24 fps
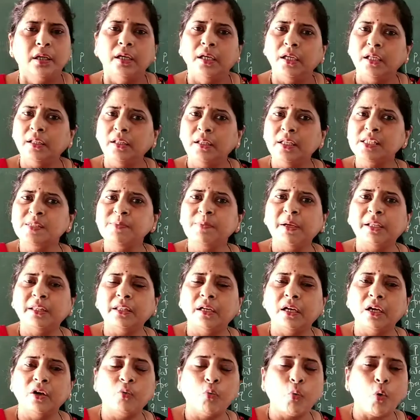In this
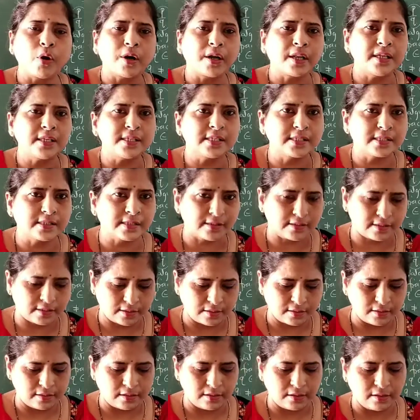method, what is
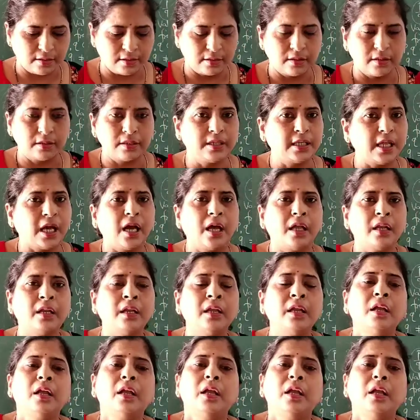done,